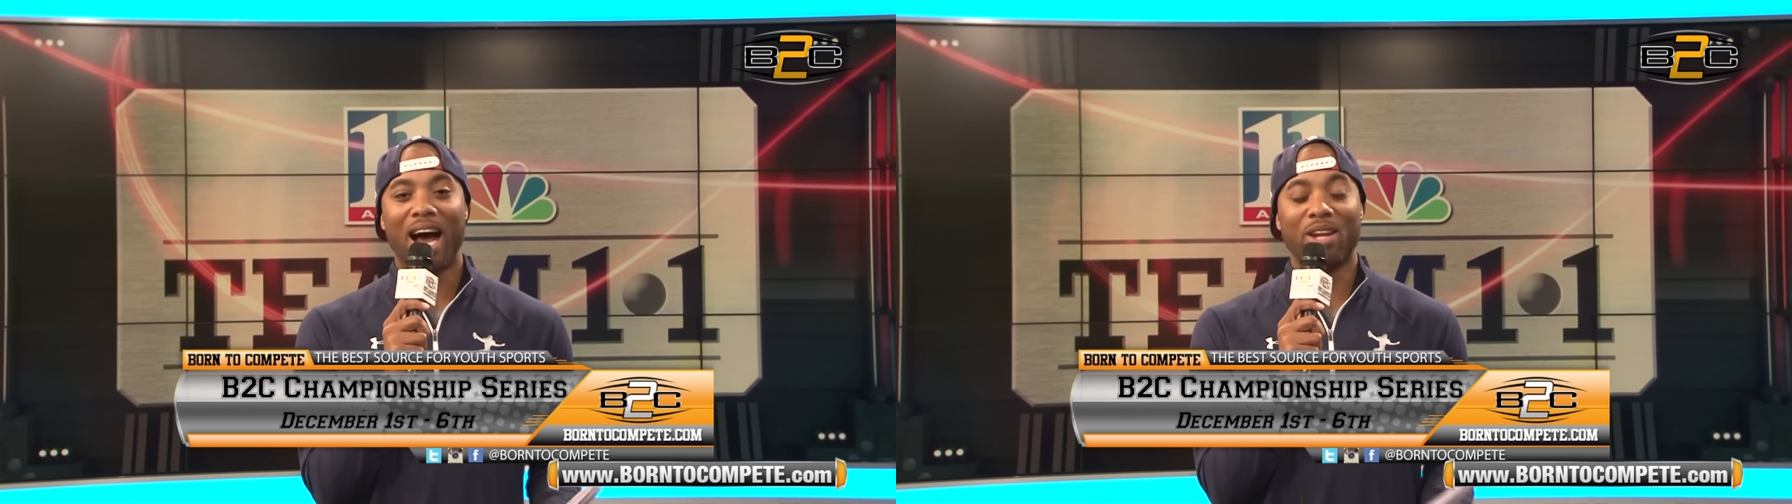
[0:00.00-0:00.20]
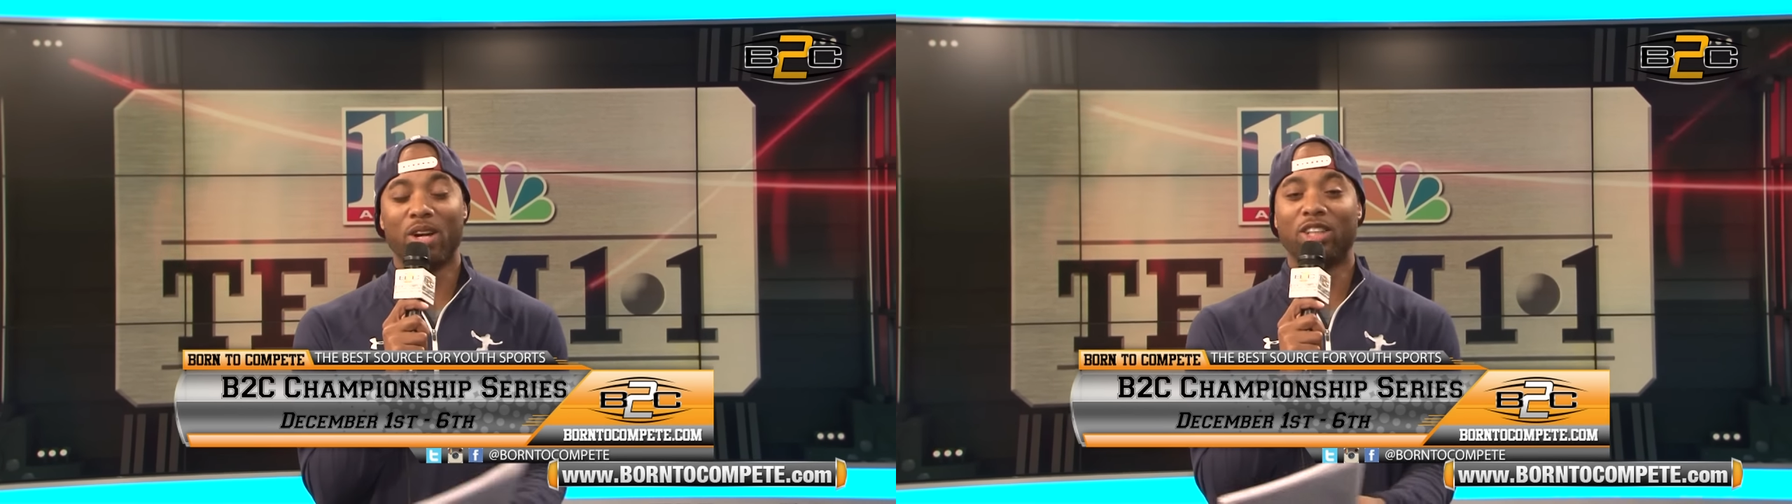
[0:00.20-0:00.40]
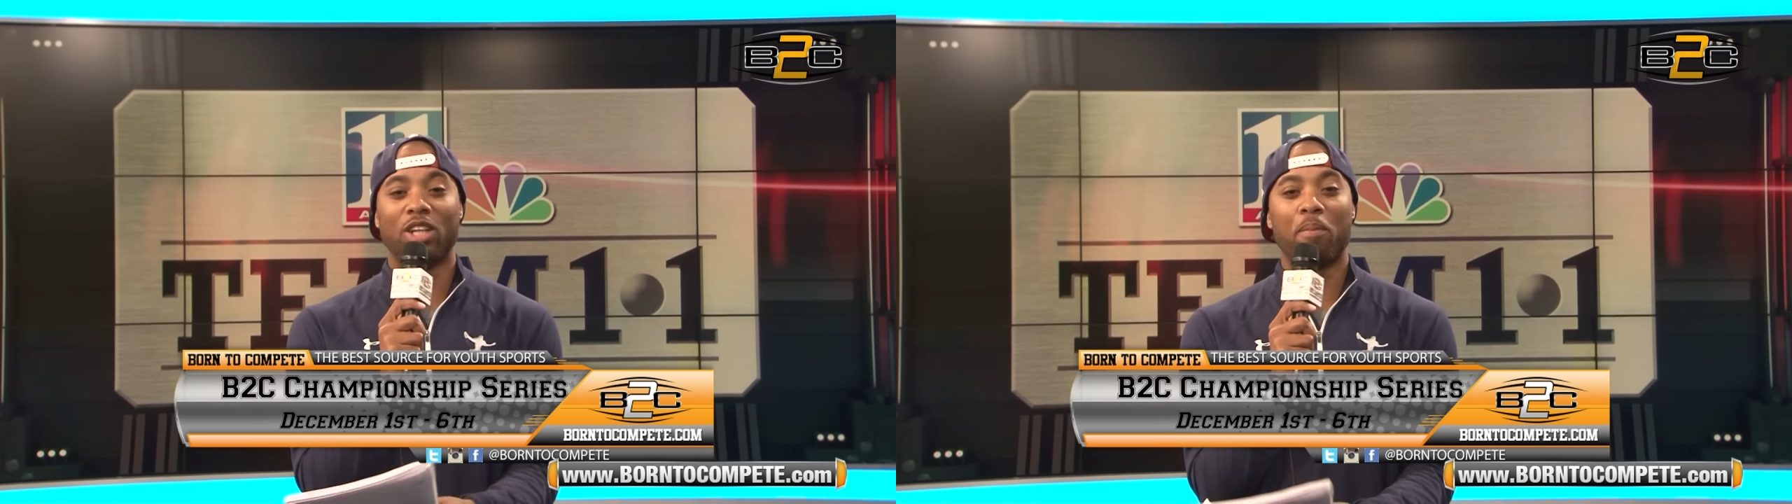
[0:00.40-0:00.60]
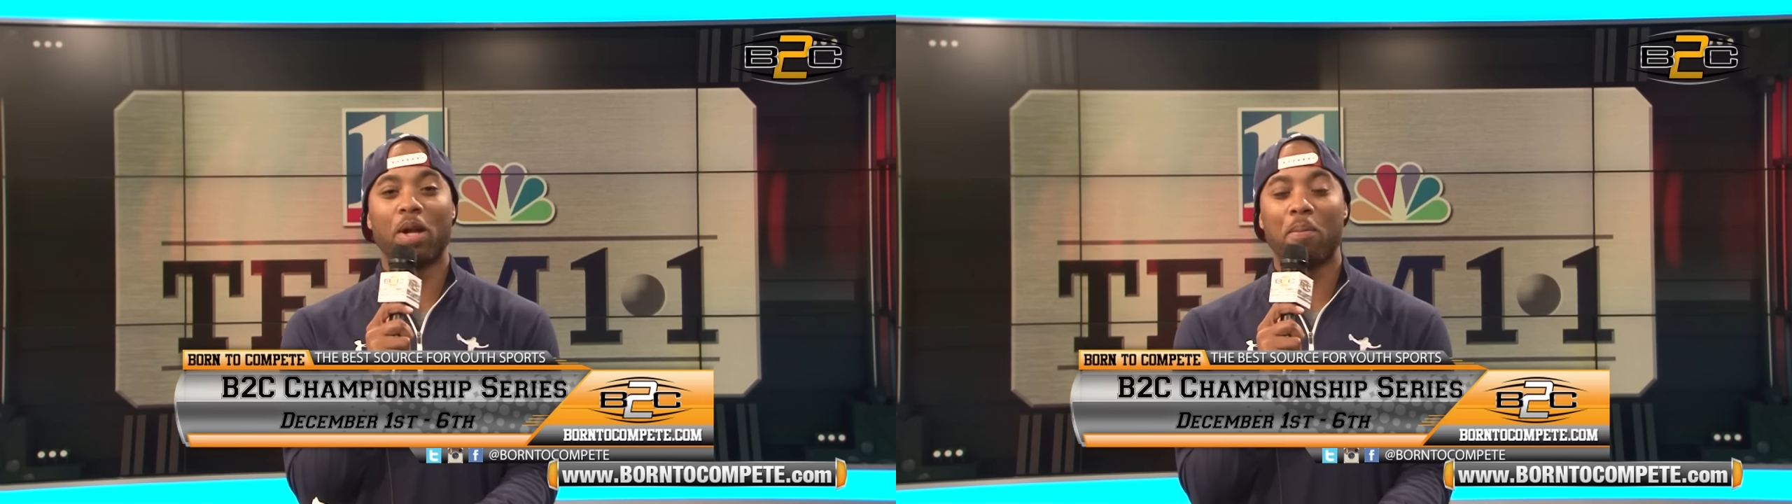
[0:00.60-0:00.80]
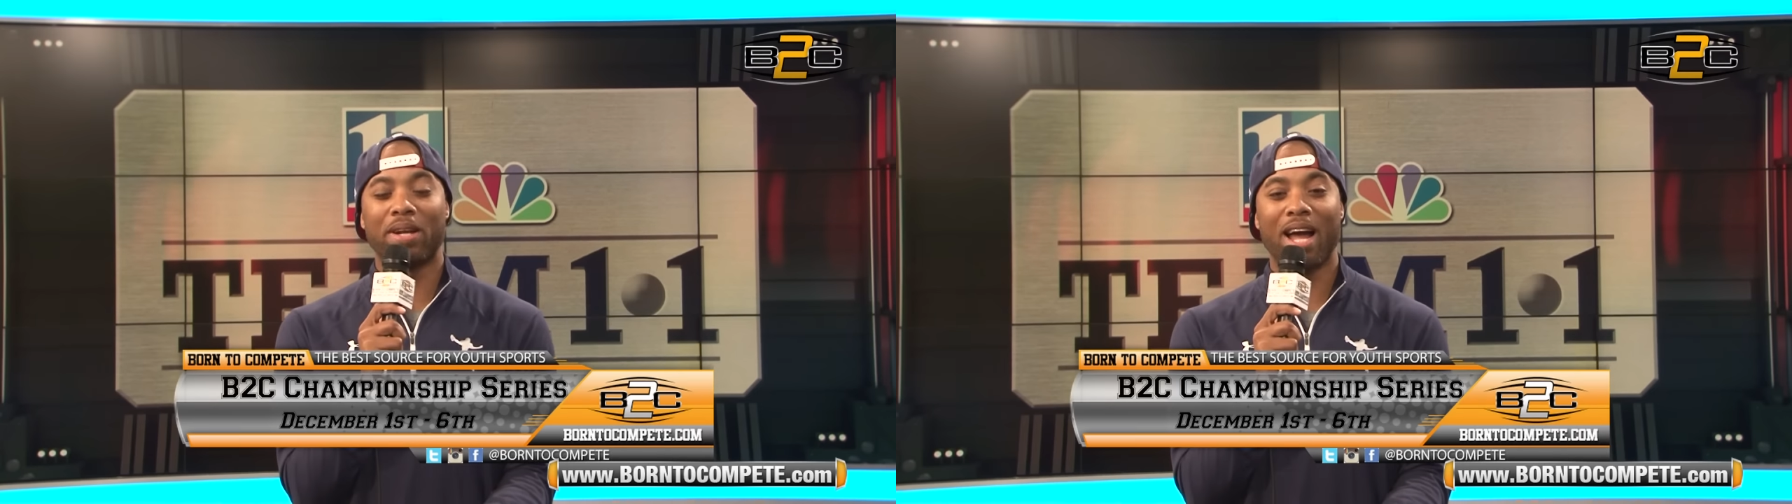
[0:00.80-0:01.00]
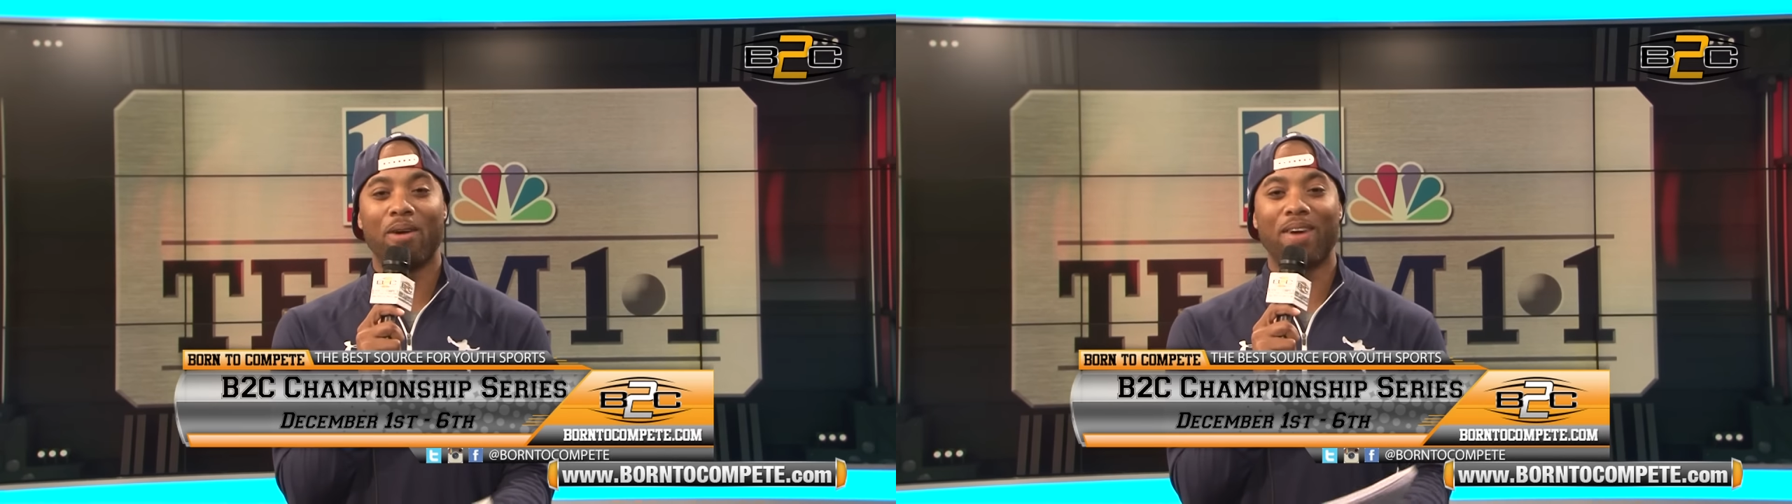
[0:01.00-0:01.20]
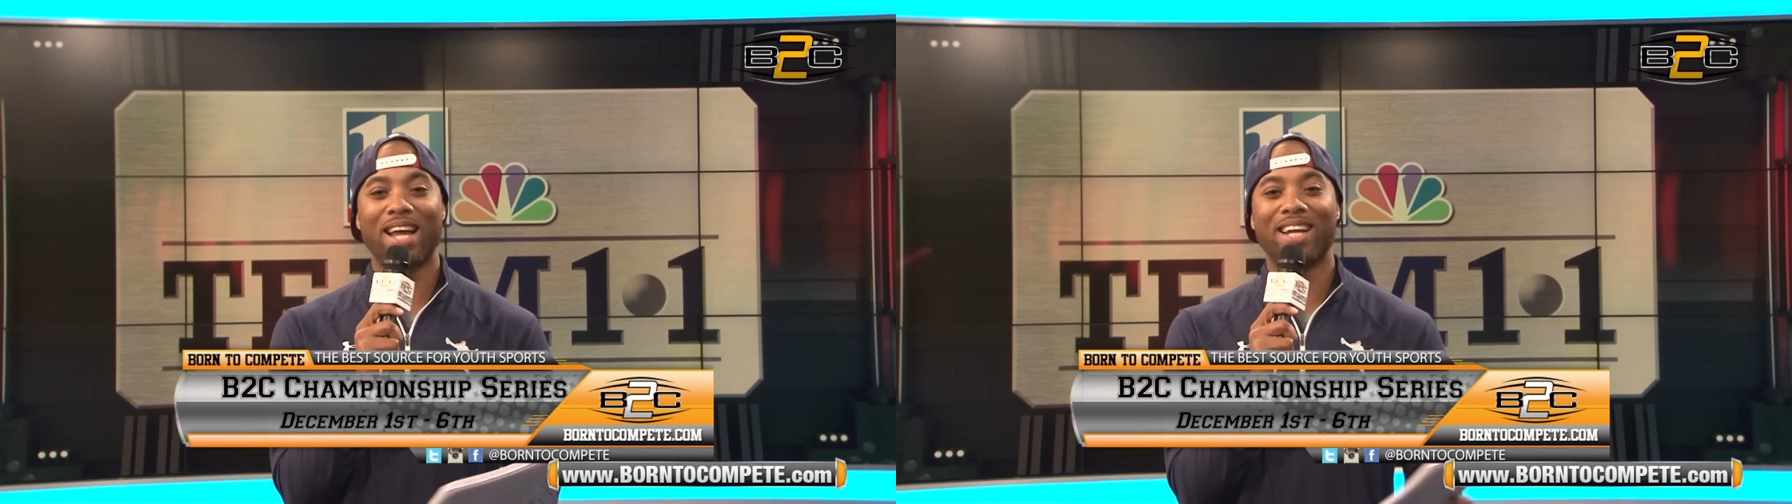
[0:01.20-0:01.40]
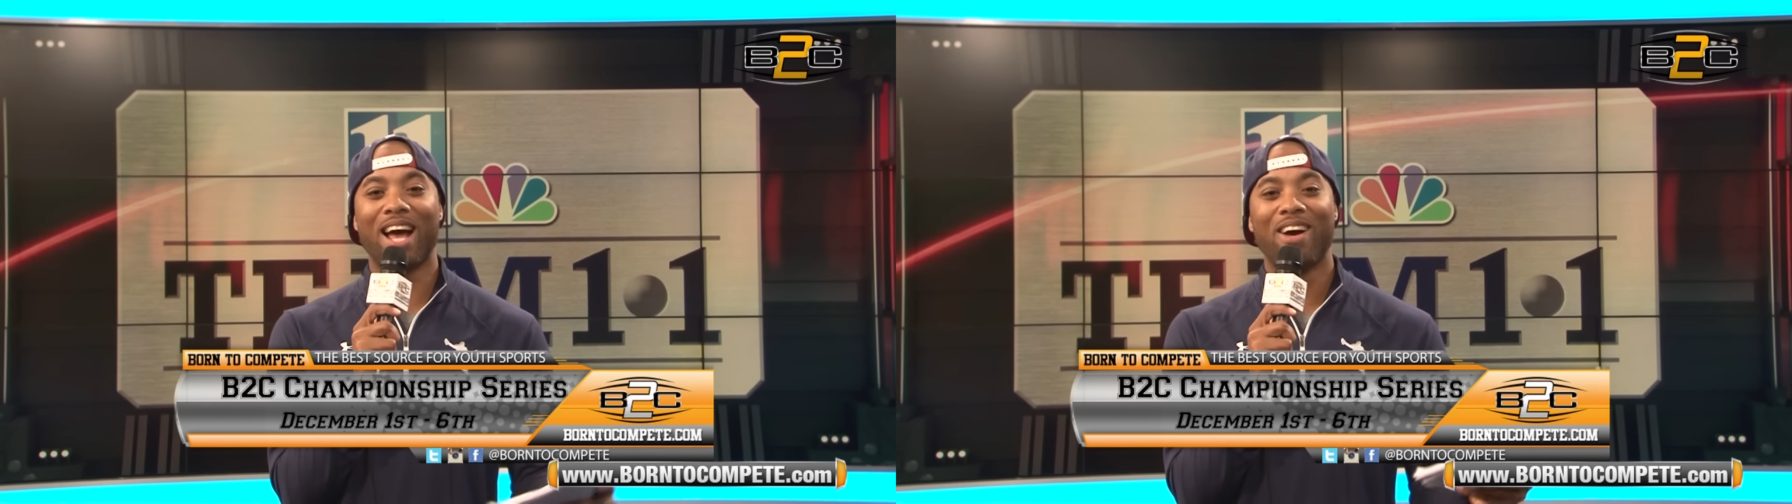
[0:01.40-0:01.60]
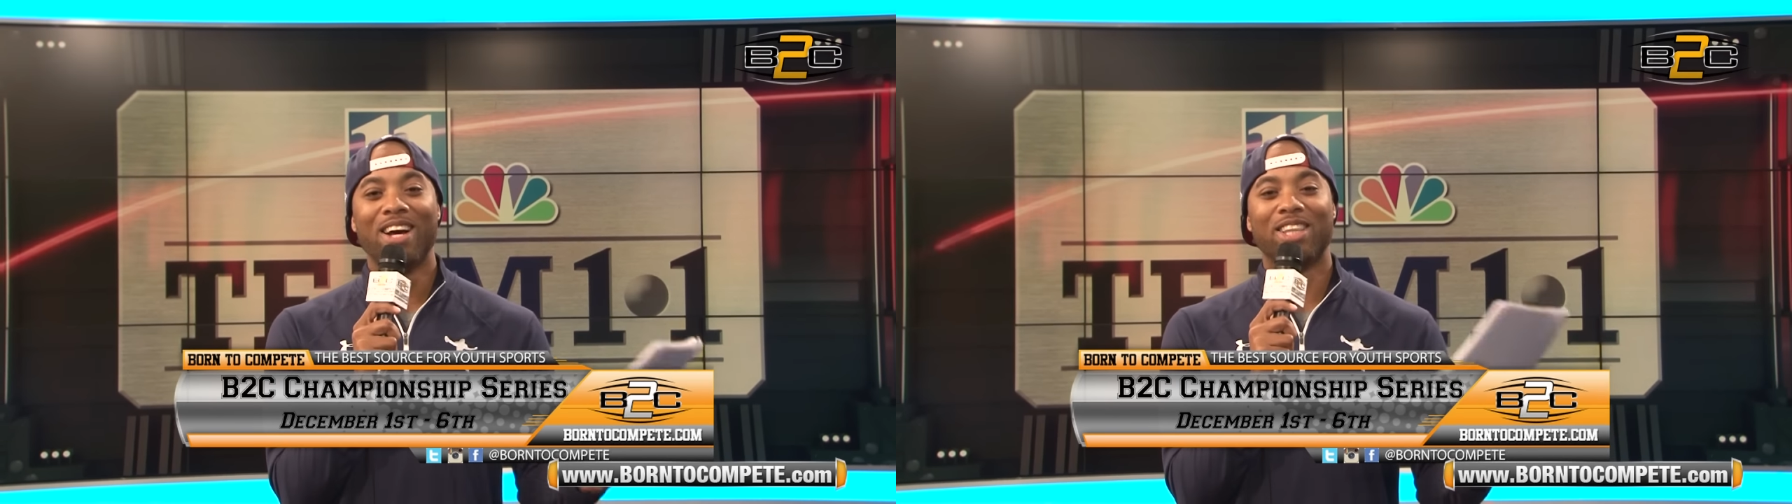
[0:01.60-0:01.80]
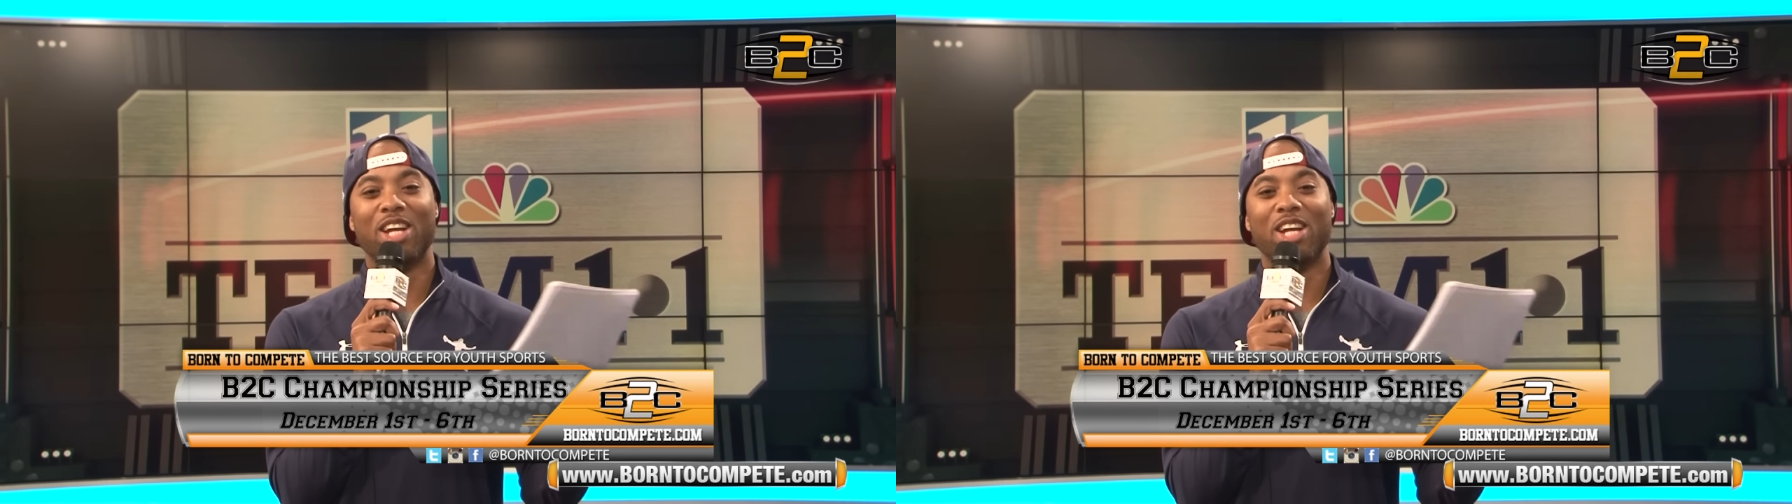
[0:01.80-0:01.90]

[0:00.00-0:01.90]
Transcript: I know they're jumping up and down right now.